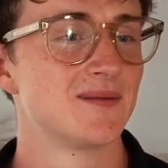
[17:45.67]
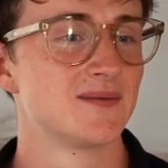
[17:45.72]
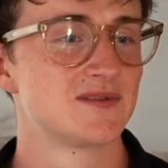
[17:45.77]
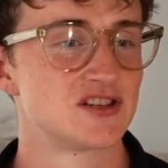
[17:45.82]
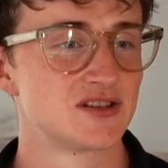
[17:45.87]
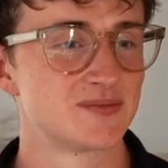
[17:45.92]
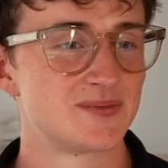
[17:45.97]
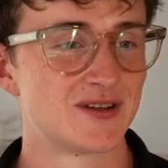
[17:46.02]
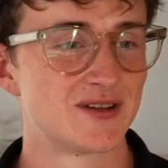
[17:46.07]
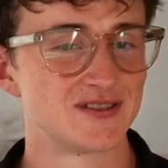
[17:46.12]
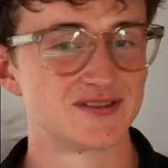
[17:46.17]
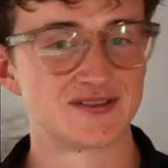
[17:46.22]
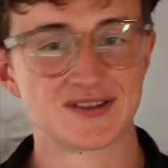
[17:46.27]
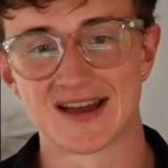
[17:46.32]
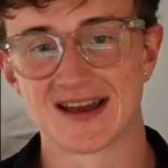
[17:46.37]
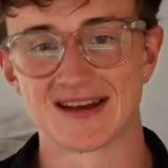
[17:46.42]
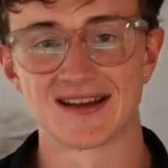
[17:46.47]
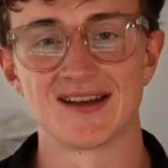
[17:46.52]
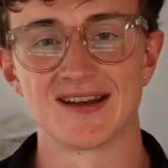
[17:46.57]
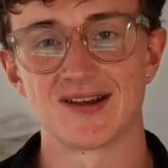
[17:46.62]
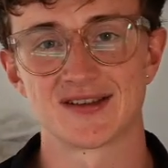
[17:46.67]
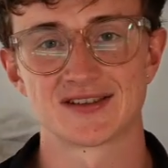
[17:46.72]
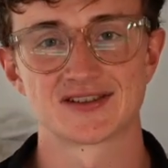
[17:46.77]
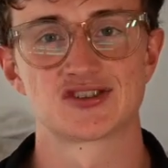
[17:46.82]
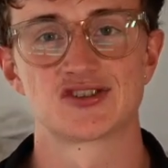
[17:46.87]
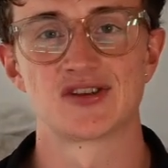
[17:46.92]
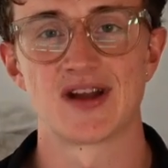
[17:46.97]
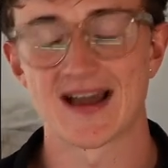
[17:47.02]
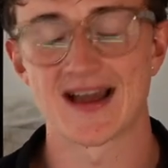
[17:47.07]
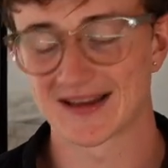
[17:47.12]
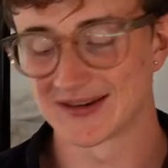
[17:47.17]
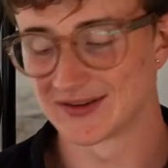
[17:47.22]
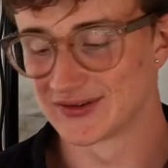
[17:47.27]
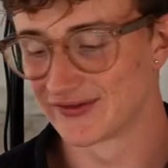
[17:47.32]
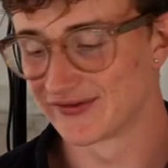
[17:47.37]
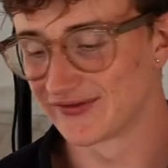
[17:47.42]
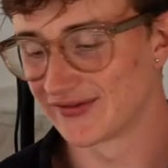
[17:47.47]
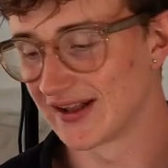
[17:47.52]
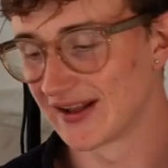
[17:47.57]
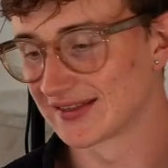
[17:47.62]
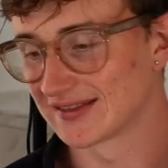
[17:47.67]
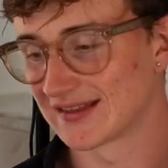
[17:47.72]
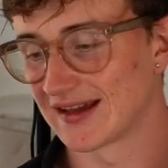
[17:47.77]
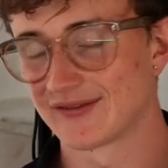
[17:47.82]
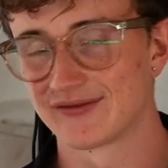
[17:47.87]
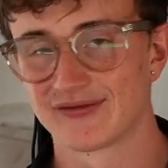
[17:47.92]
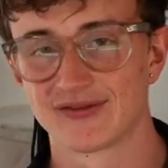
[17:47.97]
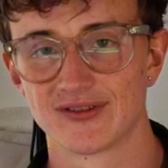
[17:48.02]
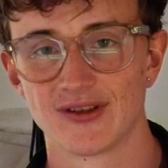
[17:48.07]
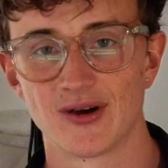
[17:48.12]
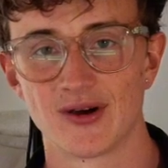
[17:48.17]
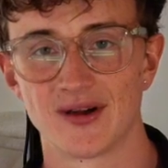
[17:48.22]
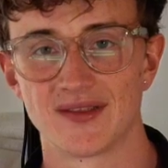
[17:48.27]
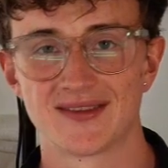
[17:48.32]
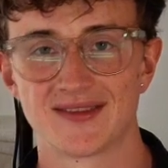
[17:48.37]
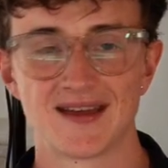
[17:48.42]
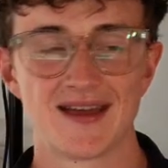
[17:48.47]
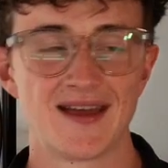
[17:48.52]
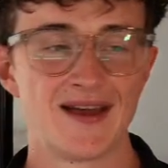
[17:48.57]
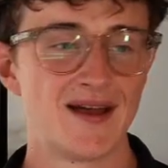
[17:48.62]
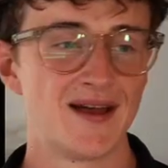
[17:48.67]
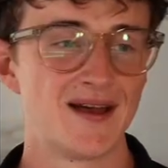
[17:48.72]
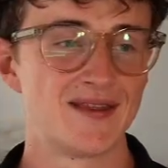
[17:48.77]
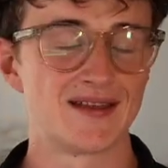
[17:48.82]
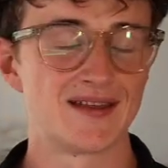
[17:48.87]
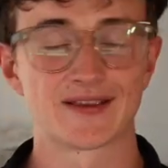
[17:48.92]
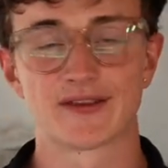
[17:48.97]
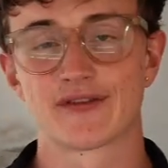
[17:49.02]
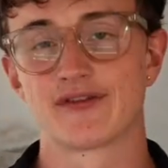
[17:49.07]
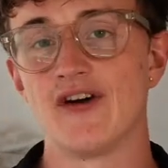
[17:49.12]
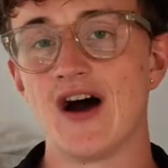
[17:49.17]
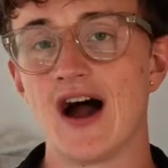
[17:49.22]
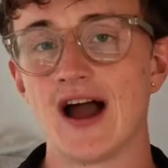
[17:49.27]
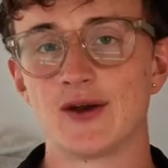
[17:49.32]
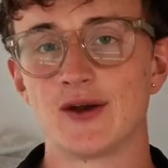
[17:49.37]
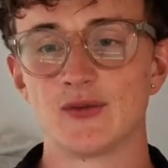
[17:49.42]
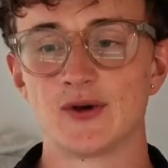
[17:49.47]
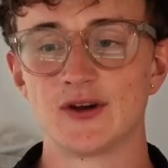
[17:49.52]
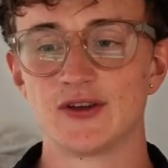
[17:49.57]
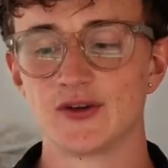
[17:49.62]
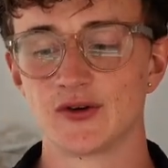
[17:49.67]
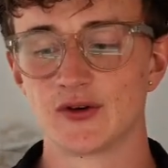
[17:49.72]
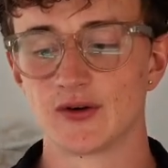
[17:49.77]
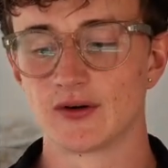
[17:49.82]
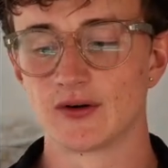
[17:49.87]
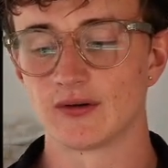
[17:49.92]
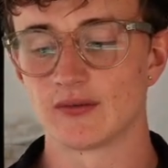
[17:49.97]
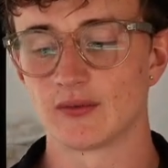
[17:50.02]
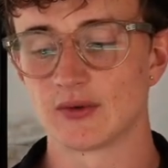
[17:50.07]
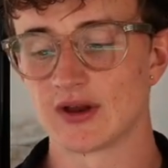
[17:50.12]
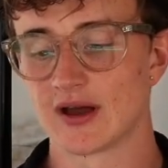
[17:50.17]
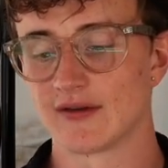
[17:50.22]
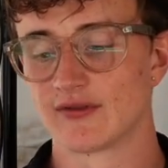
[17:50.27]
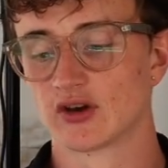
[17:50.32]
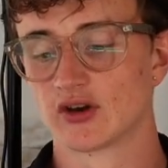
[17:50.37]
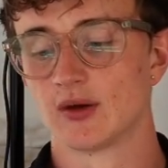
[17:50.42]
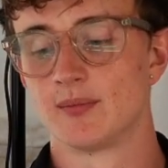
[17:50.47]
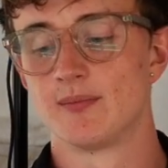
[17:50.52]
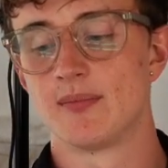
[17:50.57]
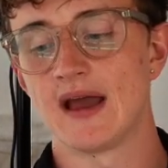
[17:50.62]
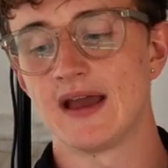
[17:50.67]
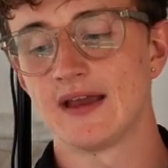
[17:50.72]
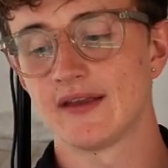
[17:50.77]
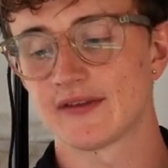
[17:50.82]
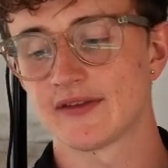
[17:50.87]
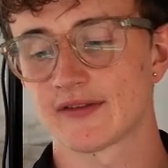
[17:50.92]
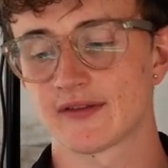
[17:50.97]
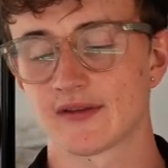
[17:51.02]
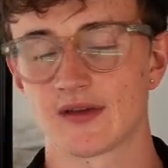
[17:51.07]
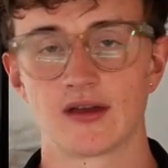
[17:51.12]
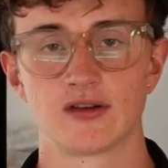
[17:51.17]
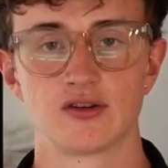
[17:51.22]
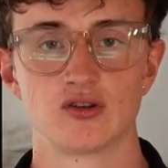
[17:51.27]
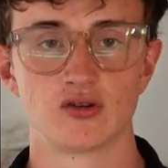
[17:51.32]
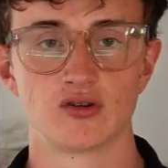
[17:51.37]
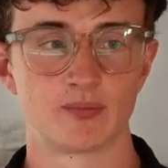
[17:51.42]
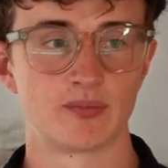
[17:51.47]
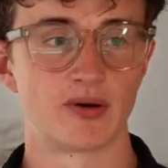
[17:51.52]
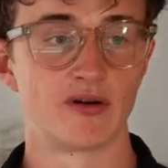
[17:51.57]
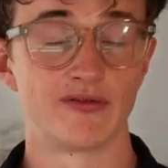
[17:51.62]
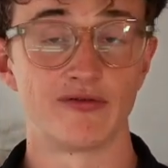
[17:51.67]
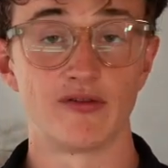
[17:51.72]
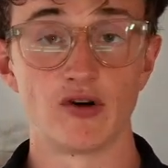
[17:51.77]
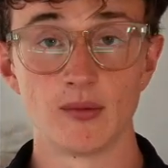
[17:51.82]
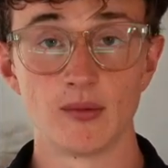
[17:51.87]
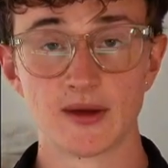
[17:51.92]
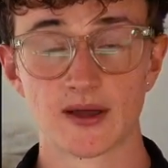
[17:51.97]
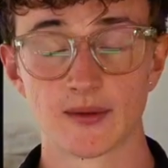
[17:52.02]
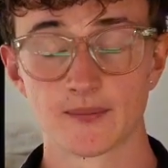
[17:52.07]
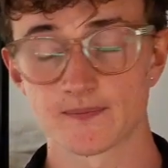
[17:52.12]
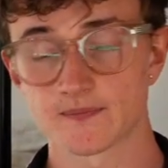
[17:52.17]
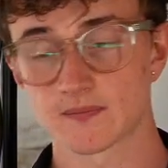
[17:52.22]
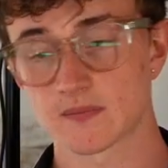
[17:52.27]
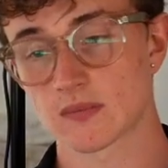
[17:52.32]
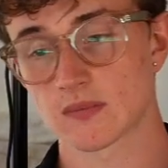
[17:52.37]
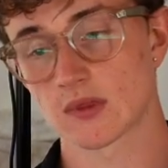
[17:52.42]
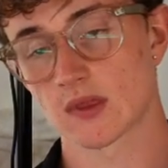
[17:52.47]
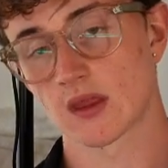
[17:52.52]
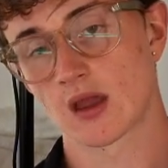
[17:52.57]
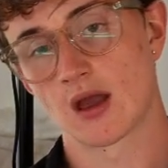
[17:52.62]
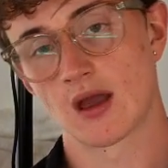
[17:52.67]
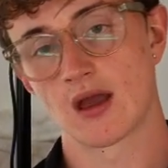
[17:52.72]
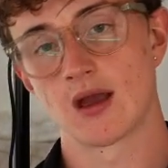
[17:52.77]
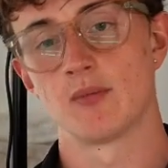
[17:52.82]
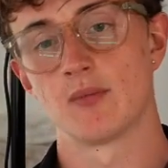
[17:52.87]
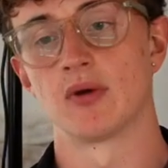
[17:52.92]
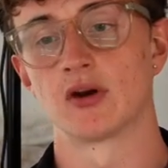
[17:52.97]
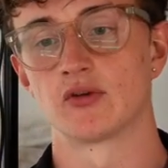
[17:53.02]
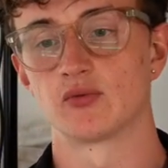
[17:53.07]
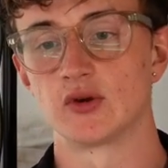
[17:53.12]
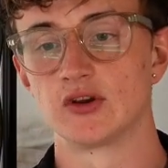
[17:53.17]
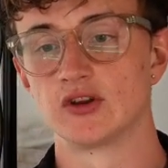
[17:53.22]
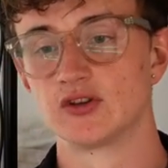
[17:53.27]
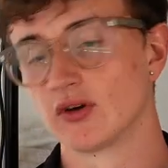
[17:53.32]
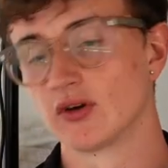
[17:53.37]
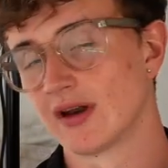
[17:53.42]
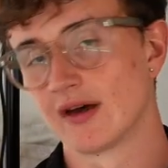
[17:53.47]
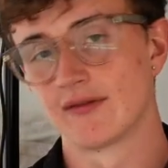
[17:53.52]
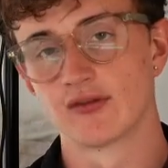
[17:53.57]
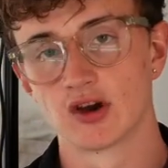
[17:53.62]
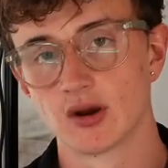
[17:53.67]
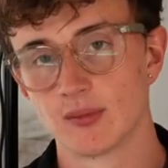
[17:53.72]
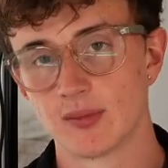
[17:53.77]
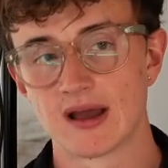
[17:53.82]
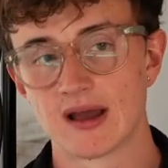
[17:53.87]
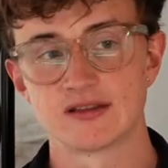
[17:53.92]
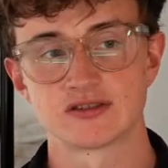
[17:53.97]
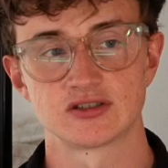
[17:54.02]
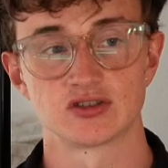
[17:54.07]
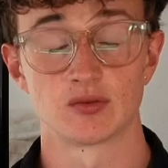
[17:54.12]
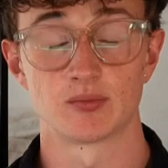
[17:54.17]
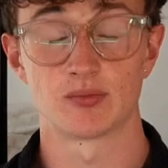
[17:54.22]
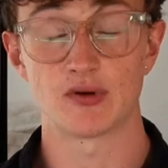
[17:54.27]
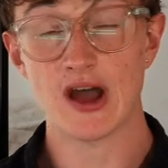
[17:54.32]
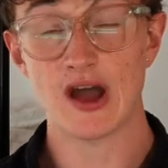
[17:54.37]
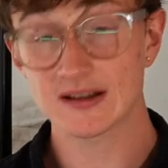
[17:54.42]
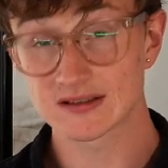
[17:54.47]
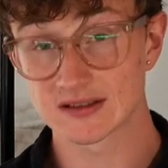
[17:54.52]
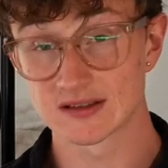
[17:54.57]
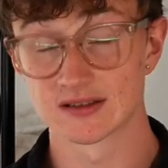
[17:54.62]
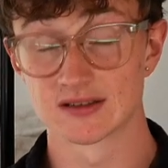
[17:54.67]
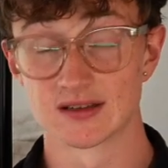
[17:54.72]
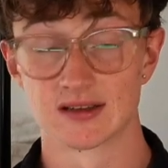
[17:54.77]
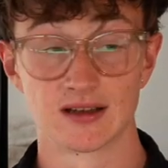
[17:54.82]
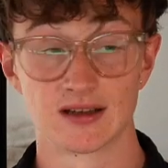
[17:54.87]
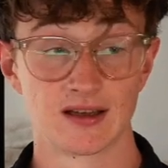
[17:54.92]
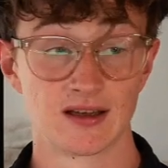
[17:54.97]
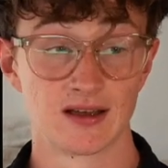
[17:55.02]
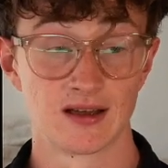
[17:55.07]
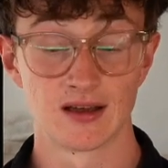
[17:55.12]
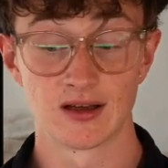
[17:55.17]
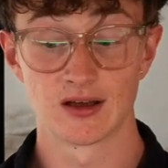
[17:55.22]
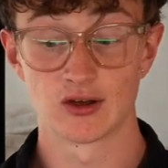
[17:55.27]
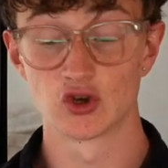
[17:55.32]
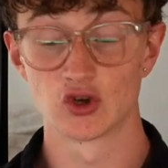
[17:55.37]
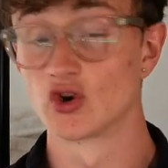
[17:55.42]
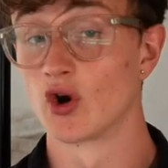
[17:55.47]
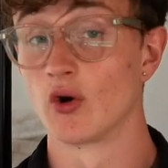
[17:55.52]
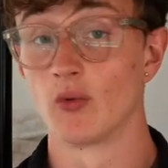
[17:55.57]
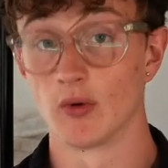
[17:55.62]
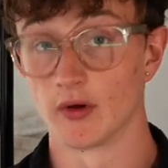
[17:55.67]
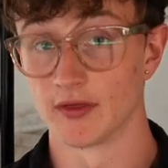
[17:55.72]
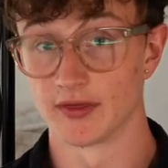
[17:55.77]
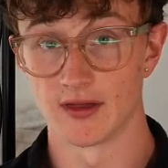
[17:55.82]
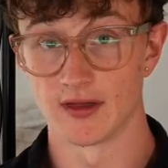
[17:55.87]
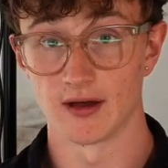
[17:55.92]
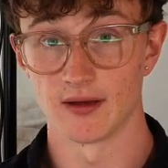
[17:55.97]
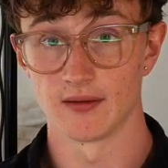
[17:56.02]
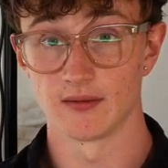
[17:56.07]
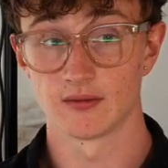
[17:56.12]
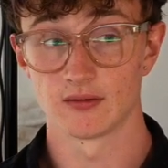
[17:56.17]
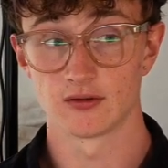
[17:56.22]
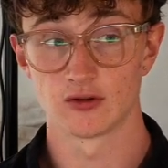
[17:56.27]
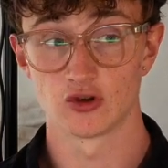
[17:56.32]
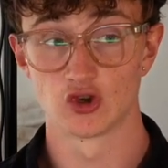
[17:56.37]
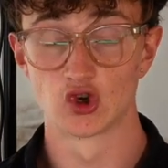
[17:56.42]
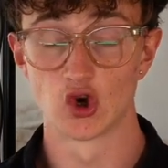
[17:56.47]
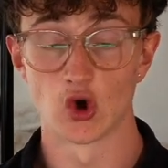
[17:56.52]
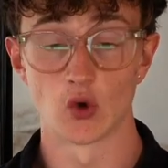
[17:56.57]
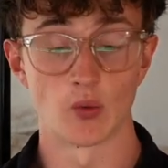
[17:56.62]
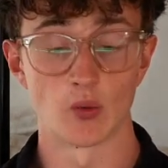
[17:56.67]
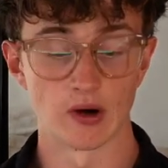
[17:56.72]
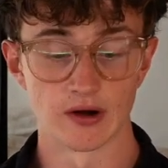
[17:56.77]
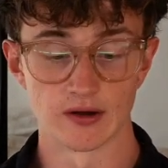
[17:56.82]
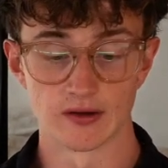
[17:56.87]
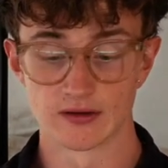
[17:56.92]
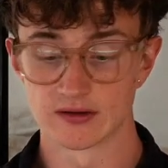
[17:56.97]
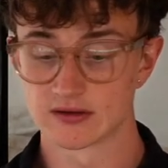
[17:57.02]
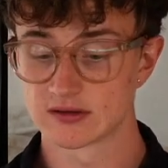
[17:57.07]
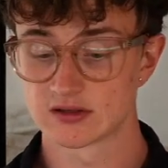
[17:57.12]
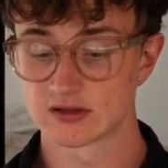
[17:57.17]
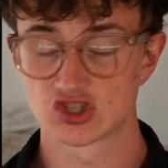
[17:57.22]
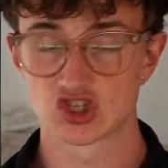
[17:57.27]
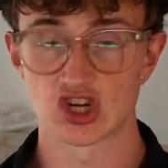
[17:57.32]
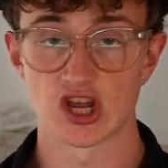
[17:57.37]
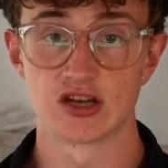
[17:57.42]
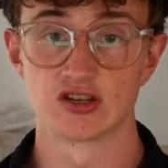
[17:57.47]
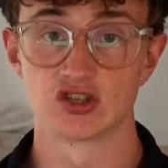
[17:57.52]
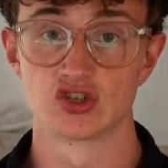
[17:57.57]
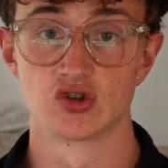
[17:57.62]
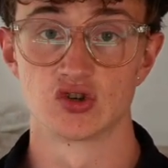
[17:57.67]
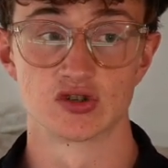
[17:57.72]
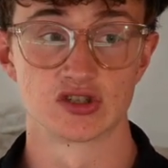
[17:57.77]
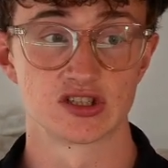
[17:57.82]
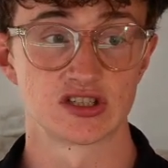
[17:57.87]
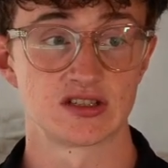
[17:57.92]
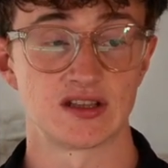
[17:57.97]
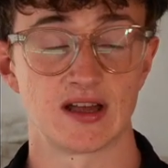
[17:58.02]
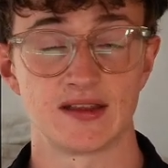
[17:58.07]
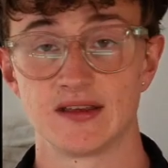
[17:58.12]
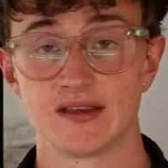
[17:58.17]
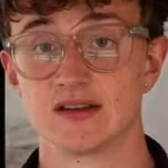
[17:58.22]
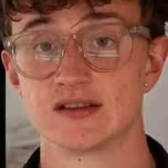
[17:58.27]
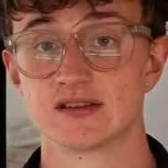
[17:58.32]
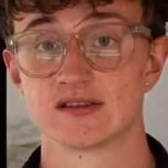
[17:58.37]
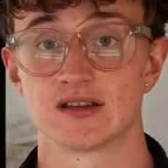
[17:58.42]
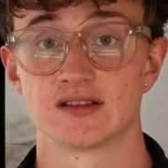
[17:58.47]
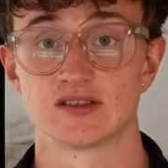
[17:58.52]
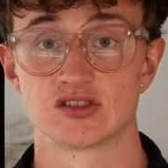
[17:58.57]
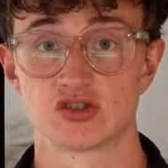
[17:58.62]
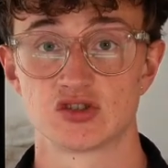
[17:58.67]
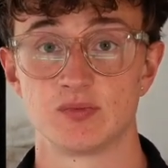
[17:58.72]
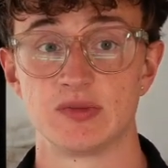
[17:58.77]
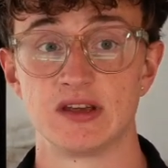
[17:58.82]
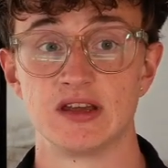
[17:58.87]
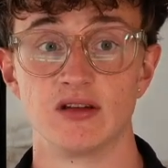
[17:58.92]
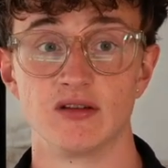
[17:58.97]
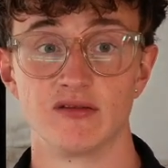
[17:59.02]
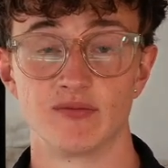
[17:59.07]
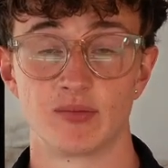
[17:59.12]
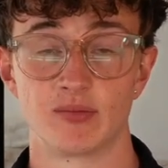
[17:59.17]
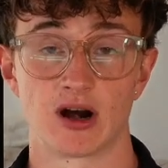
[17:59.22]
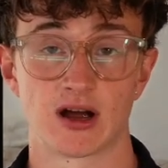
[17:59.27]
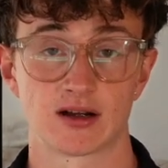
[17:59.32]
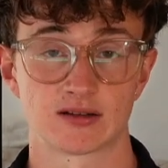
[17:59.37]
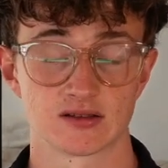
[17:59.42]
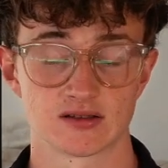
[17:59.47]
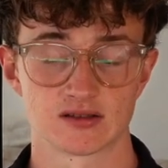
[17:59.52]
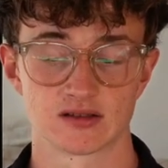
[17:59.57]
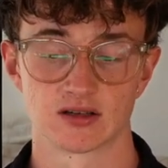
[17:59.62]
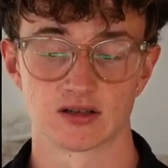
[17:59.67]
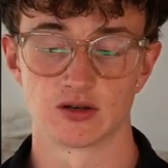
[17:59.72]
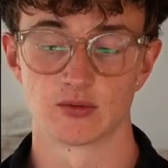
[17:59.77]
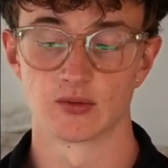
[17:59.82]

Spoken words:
Just because you kind of lost track and you felt that flow, and that's fine when you have a good bass and you're performing. But when you don't have a good bass and you're practicing, you don't want that. You don't want to change your steadiness and speed of practicing.